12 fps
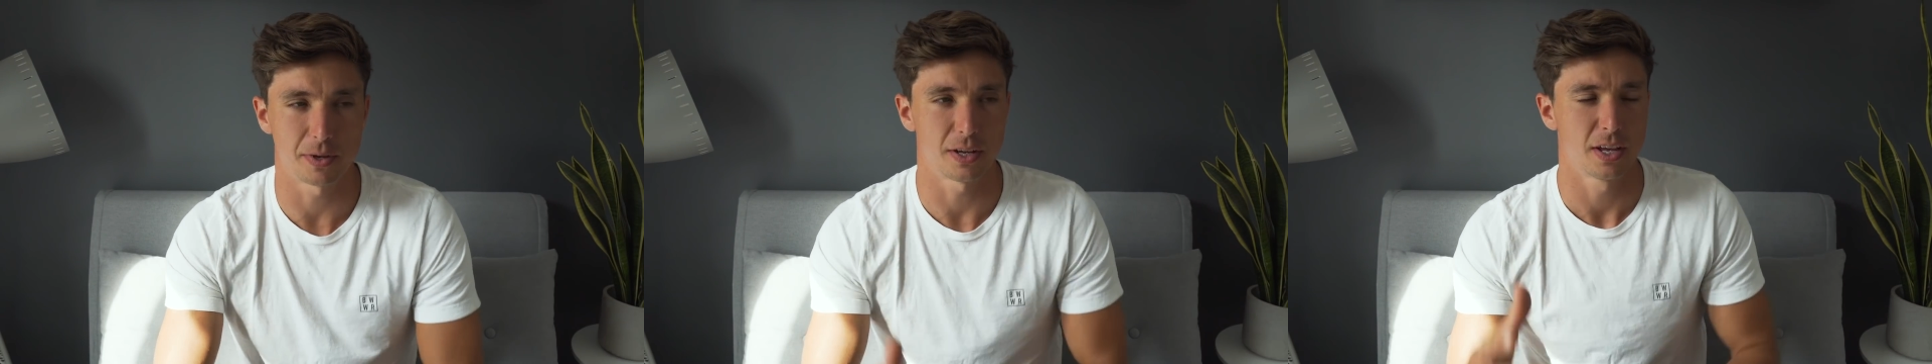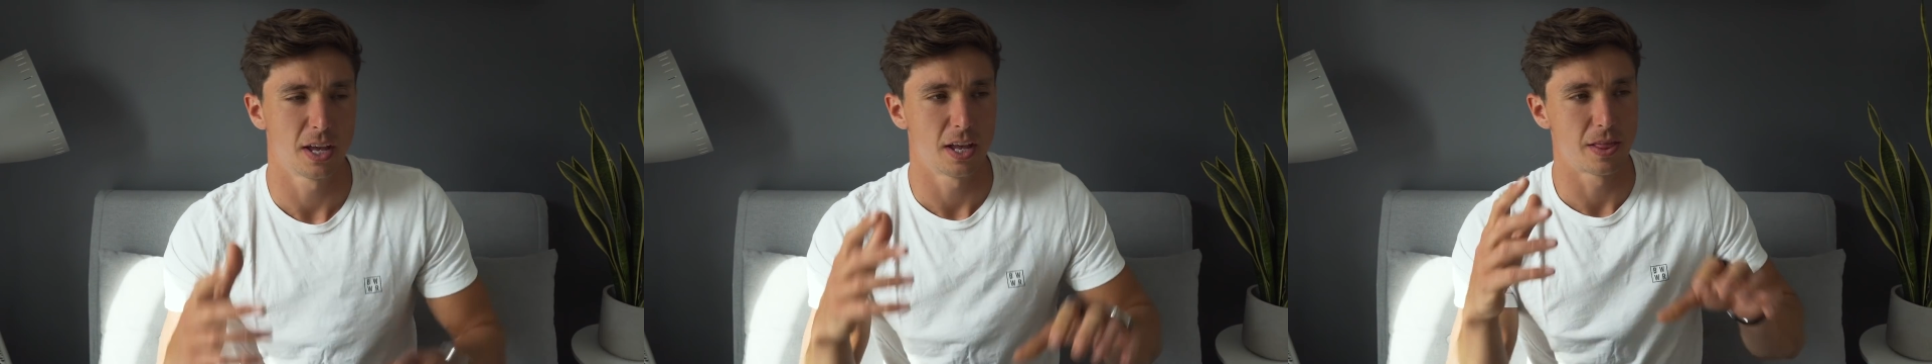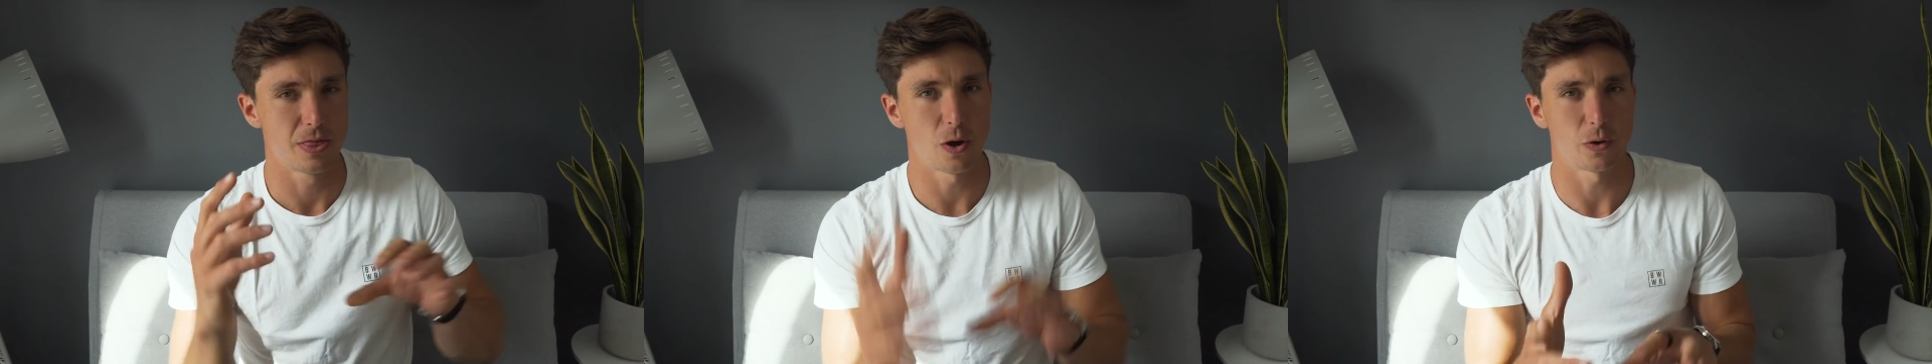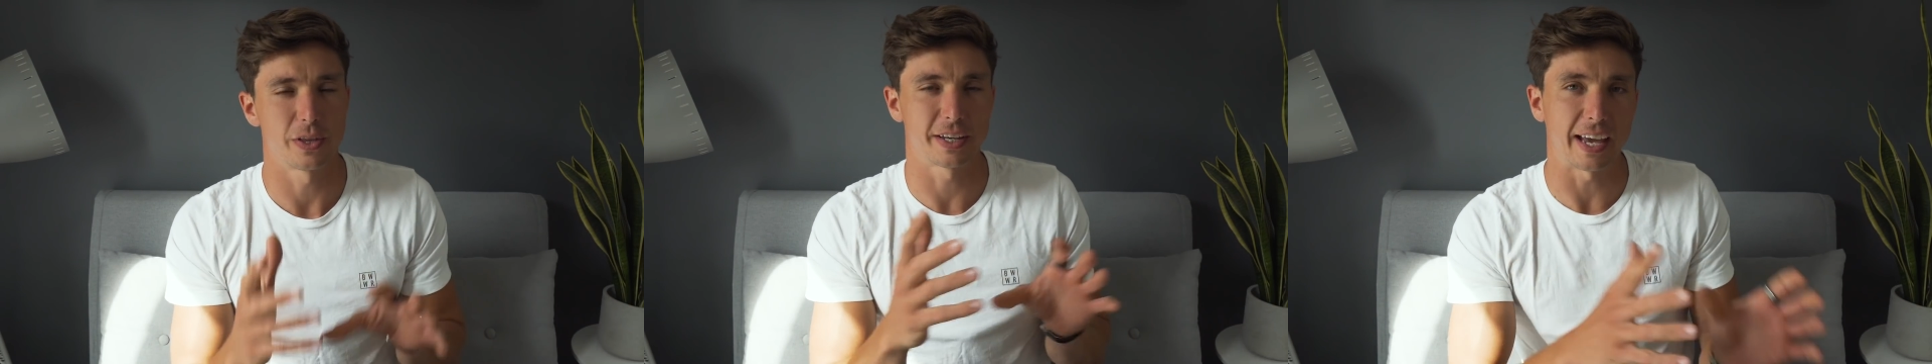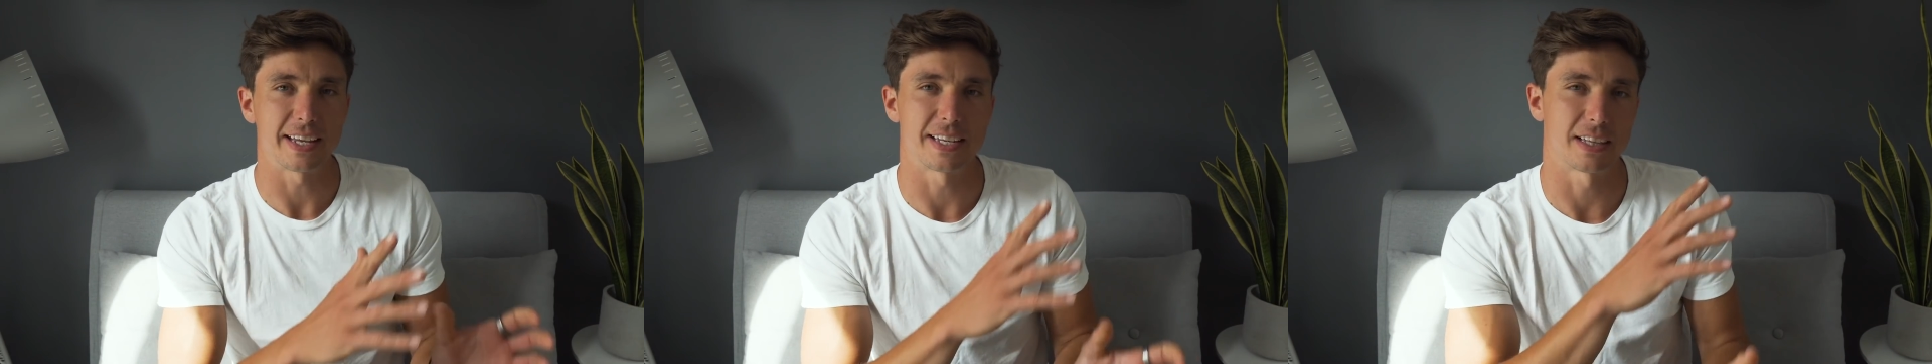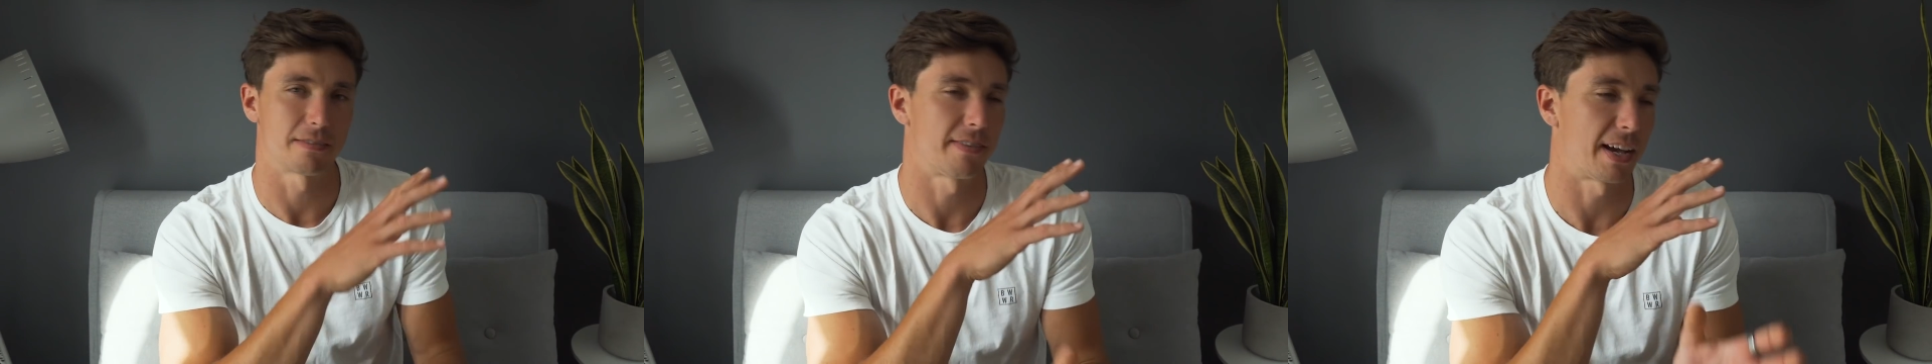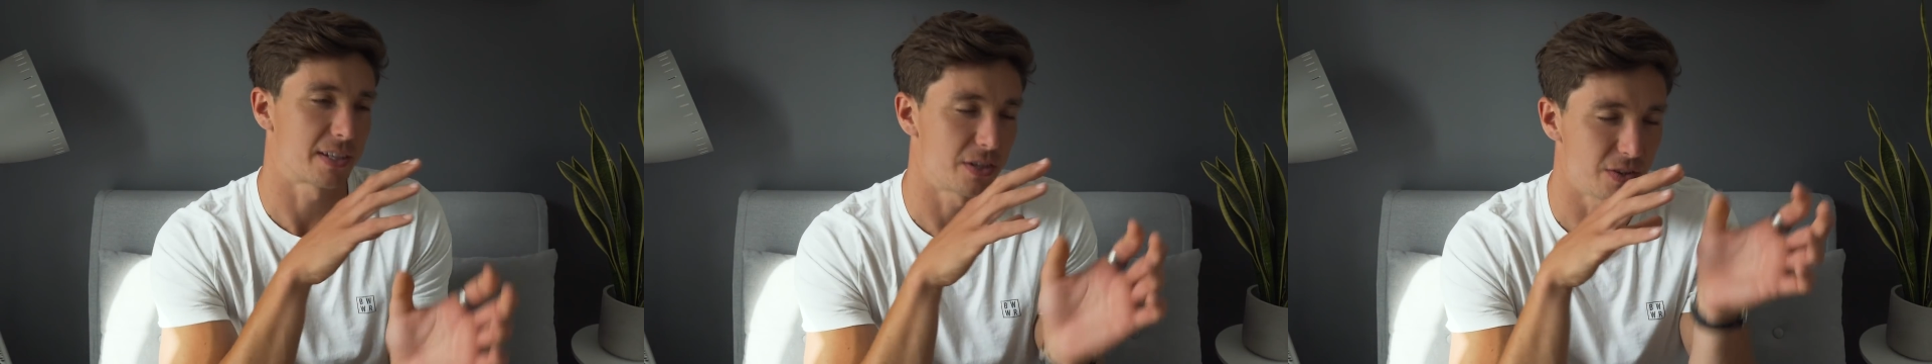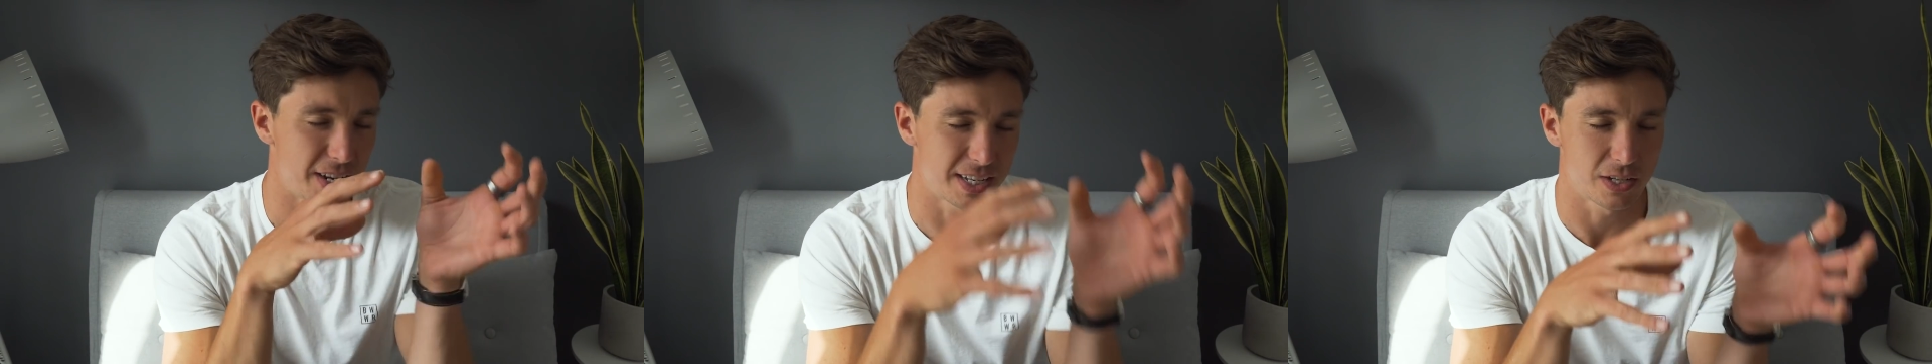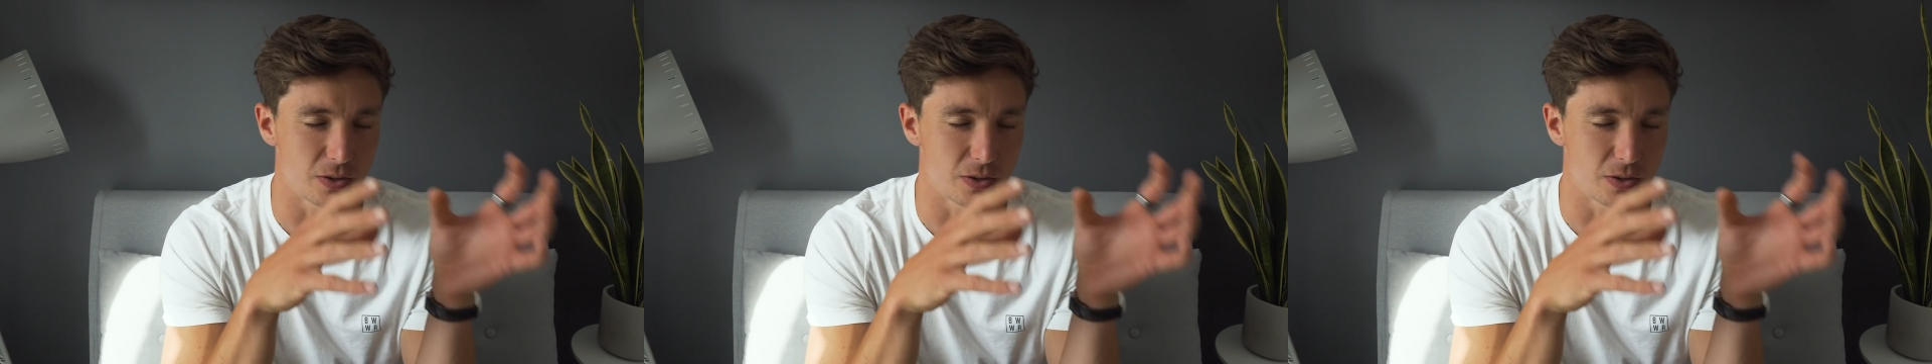but not negating the fact you need to